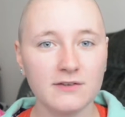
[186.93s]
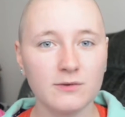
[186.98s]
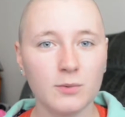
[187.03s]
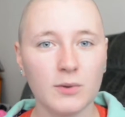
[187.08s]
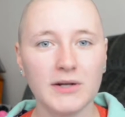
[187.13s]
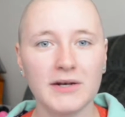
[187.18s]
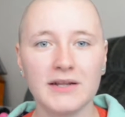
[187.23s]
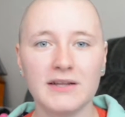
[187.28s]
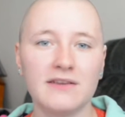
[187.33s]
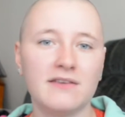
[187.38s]
this
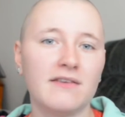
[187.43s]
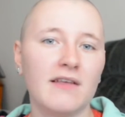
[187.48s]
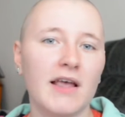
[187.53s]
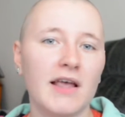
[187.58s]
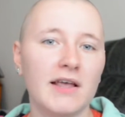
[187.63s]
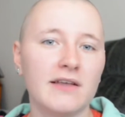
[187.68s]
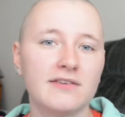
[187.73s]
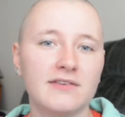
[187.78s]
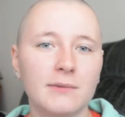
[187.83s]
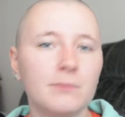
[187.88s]
one is
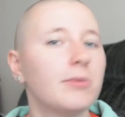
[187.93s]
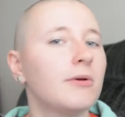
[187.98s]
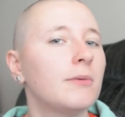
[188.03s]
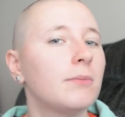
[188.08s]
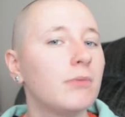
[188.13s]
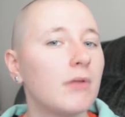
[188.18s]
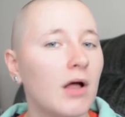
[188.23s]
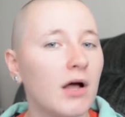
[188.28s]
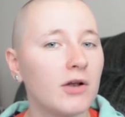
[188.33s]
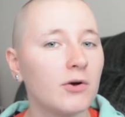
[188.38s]
a simple
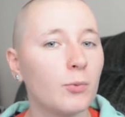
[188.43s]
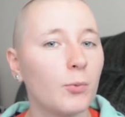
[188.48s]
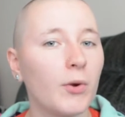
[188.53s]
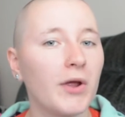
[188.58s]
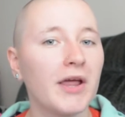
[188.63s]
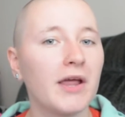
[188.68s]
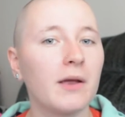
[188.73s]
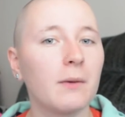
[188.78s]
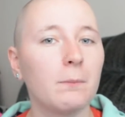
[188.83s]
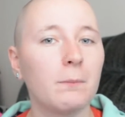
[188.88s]
blonde
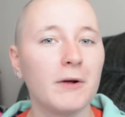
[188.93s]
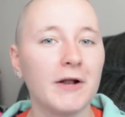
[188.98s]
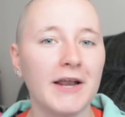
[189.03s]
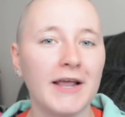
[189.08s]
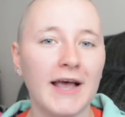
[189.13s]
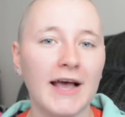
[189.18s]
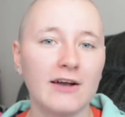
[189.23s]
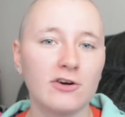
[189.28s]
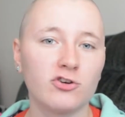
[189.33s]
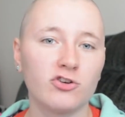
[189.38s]
wig, but
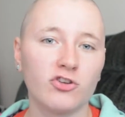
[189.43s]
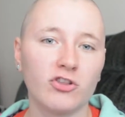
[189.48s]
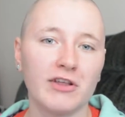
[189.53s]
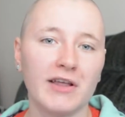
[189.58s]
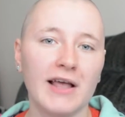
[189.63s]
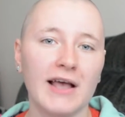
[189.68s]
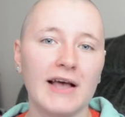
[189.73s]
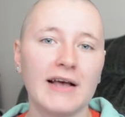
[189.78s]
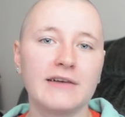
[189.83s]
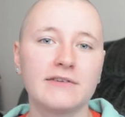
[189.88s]
it actually
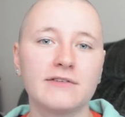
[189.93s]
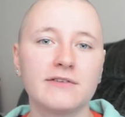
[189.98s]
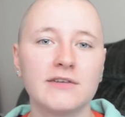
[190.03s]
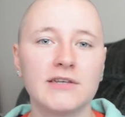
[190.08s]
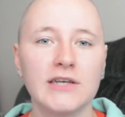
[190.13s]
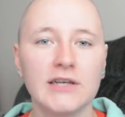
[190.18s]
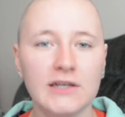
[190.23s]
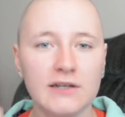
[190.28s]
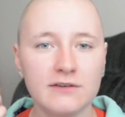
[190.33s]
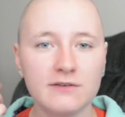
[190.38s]
has
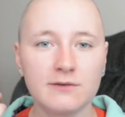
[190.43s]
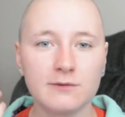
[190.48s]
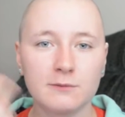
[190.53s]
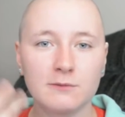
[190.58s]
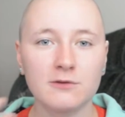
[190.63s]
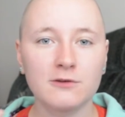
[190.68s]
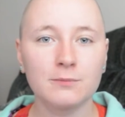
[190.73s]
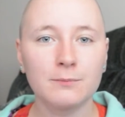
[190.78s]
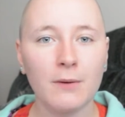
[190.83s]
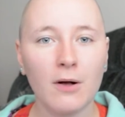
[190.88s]
some
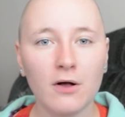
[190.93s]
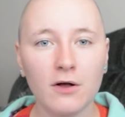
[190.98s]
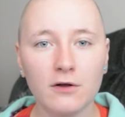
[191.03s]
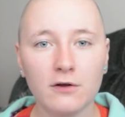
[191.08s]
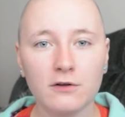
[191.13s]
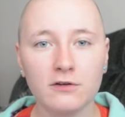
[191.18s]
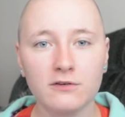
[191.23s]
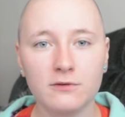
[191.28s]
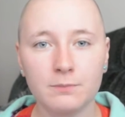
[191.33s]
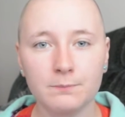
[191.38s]

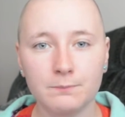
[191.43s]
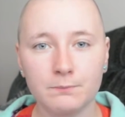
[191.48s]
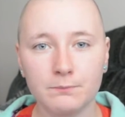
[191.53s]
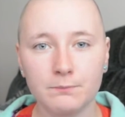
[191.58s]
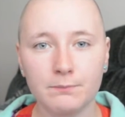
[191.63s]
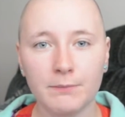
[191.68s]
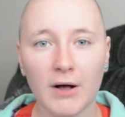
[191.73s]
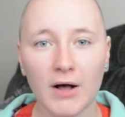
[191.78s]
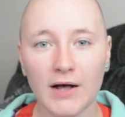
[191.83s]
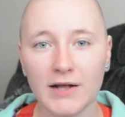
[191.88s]
small
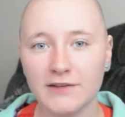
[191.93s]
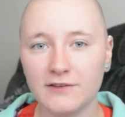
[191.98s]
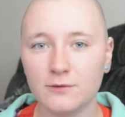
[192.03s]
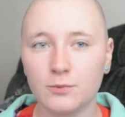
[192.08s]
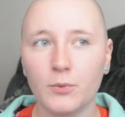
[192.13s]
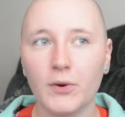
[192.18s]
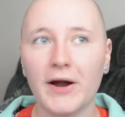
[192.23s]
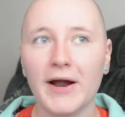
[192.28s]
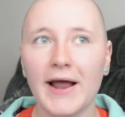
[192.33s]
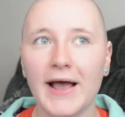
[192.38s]
spots
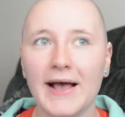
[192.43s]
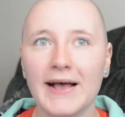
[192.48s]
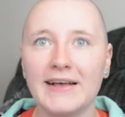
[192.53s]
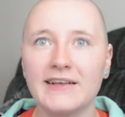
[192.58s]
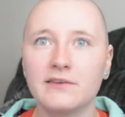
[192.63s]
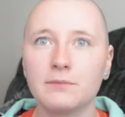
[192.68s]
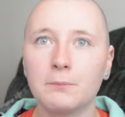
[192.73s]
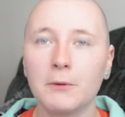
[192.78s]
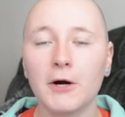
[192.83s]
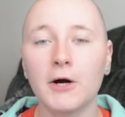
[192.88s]
where it
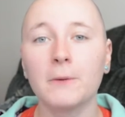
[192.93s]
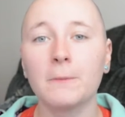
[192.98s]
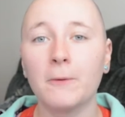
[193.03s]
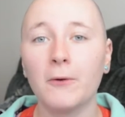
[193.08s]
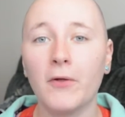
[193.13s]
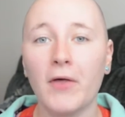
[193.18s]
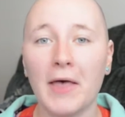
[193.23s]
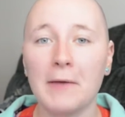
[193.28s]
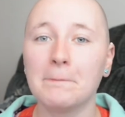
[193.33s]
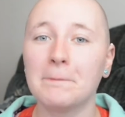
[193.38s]
has
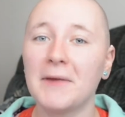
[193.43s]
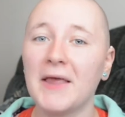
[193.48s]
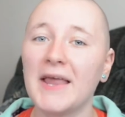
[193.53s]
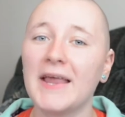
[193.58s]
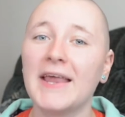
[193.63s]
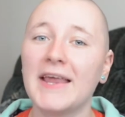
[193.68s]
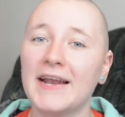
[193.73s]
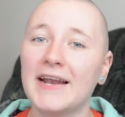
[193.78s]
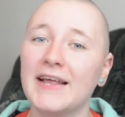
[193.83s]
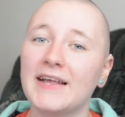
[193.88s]
purple and
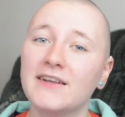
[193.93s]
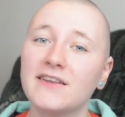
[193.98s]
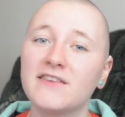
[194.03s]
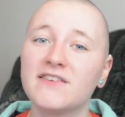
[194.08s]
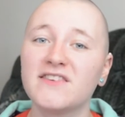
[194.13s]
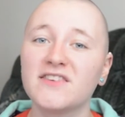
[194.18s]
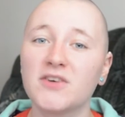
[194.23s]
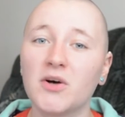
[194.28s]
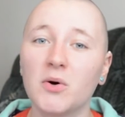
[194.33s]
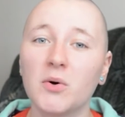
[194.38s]
pink in it.
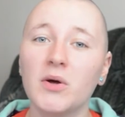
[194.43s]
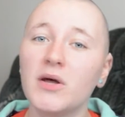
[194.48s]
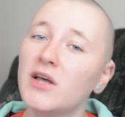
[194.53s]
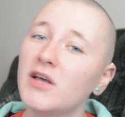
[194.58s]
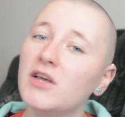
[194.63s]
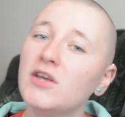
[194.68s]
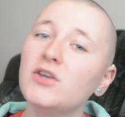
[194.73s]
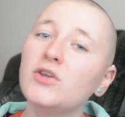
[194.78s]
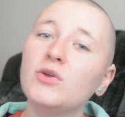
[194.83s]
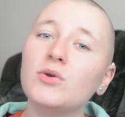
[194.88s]
So
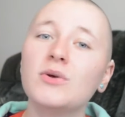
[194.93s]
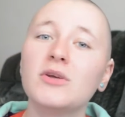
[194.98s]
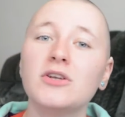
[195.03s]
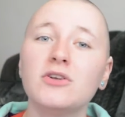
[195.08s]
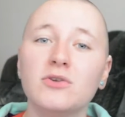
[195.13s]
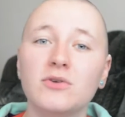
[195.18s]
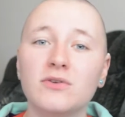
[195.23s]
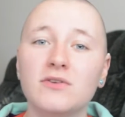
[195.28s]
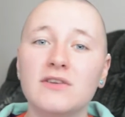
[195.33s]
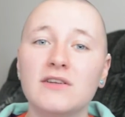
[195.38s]
you
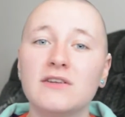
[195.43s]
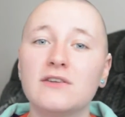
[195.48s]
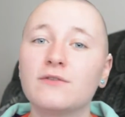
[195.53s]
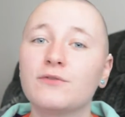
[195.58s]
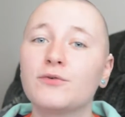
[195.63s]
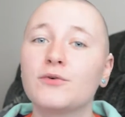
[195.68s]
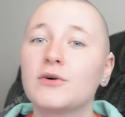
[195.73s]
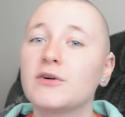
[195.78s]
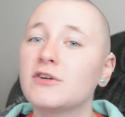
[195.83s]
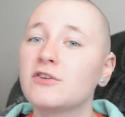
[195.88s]
can use this
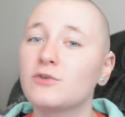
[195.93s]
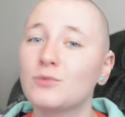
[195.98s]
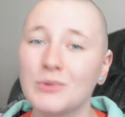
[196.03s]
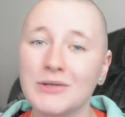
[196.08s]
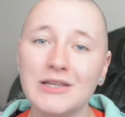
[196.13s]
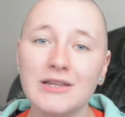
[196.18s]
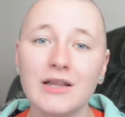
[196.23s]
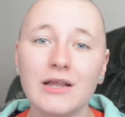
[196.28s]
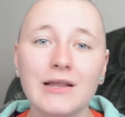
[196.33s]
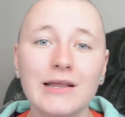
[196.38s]
for
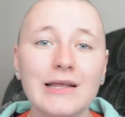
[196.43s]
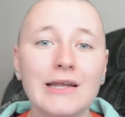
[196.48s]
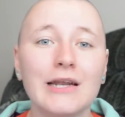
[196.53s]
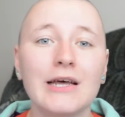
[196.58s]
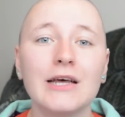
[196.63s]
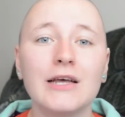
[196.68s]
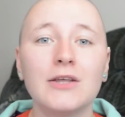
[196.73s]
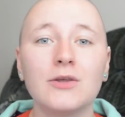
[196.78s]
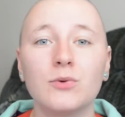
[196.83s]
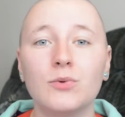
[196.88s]
Sweet
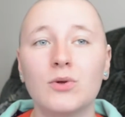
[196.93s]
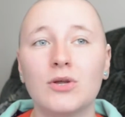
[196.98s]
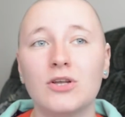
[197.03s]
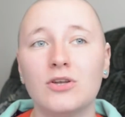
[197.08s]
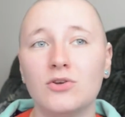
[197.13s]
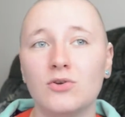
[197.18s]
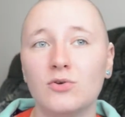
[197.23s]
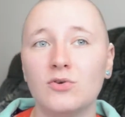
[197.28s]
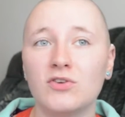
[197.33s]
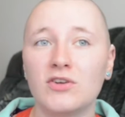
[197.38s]
Lolita, you
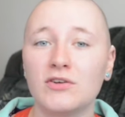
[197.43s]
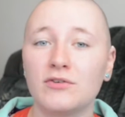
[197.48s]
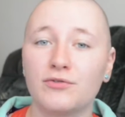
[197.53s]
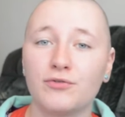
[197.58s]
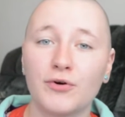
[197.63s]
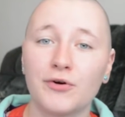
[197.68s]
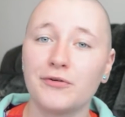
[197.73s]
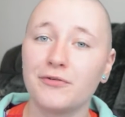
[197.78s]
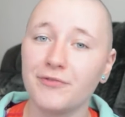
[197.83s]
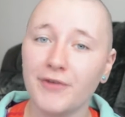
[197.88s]
can use it
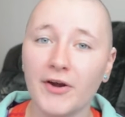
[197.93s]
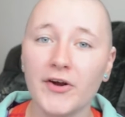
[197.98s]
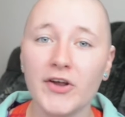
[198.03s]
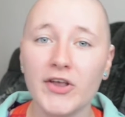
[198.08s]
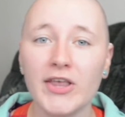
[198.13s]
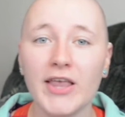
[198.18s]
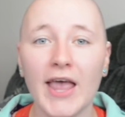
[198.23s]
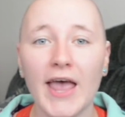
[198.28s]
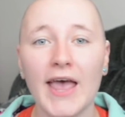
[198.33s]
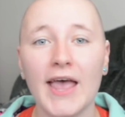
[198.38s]
for
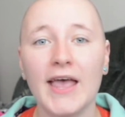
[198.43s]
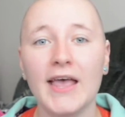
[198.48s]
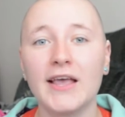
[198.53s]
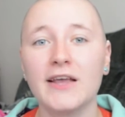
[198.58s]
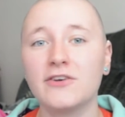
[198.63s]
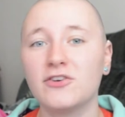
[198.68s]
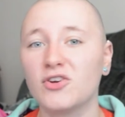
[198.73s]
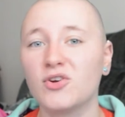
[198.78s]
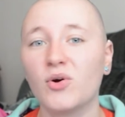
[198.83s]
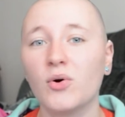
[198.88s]
Fairy
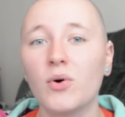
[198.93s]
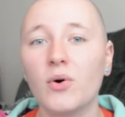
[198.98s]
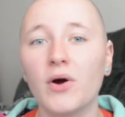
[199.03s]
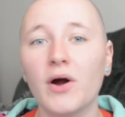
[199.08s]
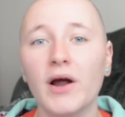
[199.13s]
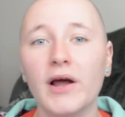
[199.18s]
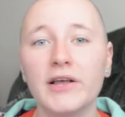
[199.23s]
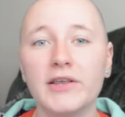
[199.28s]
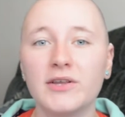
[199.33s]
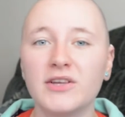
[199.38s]
K,
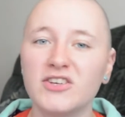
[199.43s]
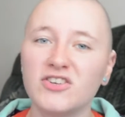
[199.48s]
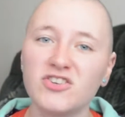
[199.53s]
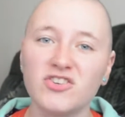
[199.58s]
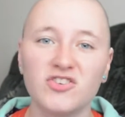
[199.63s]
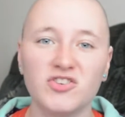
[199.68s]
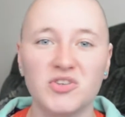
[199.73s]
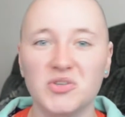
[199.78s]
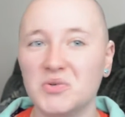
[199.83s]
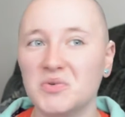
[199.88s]
Decora, you could
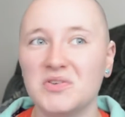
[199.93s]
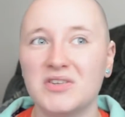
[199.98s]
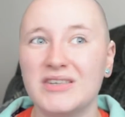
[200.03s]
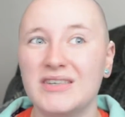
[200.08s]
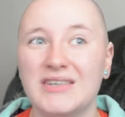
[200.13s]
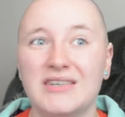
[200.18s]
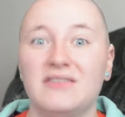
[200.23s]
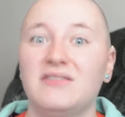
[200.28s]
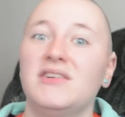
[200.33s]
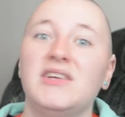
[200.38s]
just use
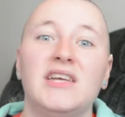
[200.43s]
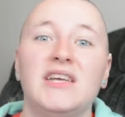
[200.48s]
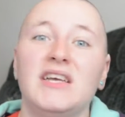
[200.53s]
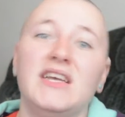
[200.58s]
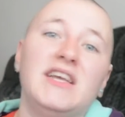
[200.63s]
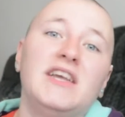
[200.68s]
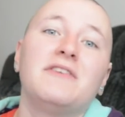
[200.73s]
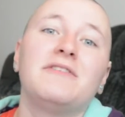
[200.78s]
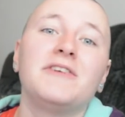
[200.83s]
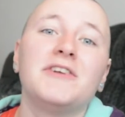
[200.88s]
it
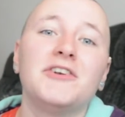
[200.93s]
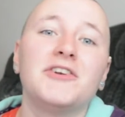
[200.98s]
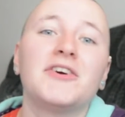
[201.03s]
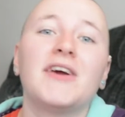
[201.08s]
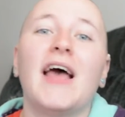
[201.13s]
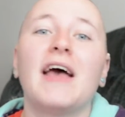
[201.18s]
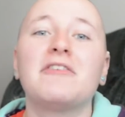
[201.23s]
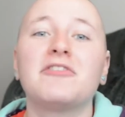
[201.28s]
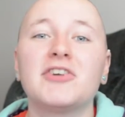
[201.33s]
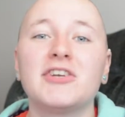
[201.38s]
even your
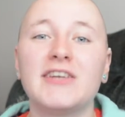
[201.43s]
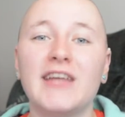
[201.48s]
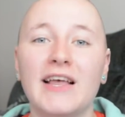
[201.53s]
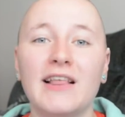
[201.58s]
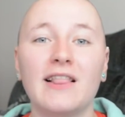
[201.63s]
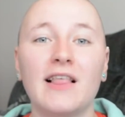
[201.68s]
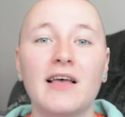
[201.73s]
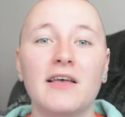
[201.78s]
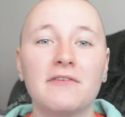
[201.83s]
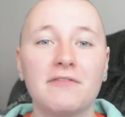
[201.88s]
everyday
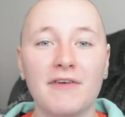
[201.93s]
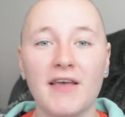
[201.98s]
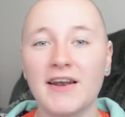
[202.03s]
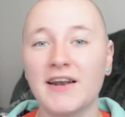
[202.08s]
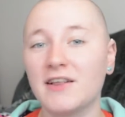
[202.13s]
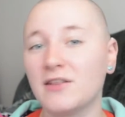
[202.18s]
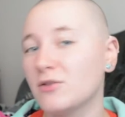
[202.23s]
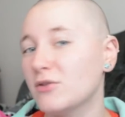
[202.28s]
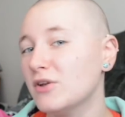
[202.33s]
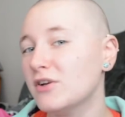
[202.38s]
life, and
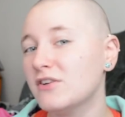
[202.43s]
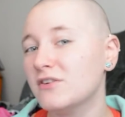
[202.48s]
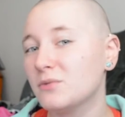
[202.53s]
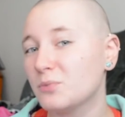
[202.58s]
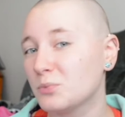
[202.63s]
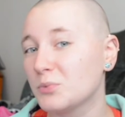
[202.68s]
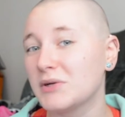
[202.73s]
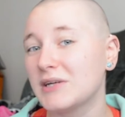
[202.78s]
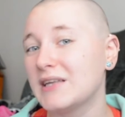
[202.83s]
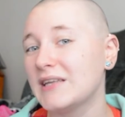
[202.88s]
it
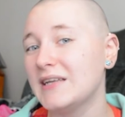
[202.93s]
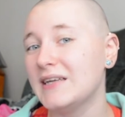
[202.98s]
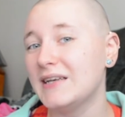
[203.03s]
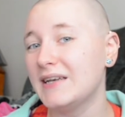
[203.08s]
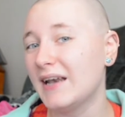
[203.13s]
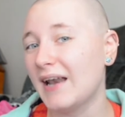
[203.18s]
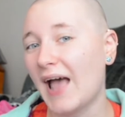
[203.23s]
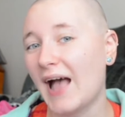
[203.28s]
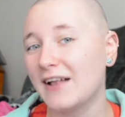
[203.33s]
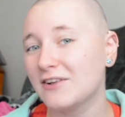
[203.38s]
looks really
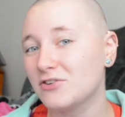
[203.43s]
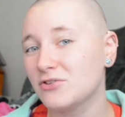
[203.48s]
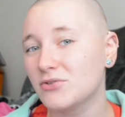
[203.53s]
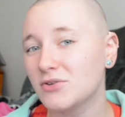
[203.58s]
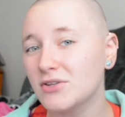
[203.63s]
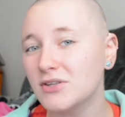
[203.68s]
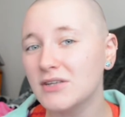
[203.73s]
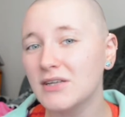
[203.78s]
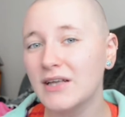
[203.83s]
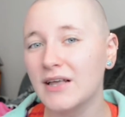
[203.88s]

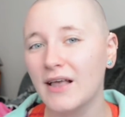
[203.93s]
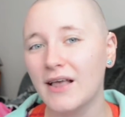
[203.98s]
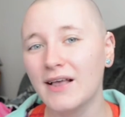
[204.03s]
natural.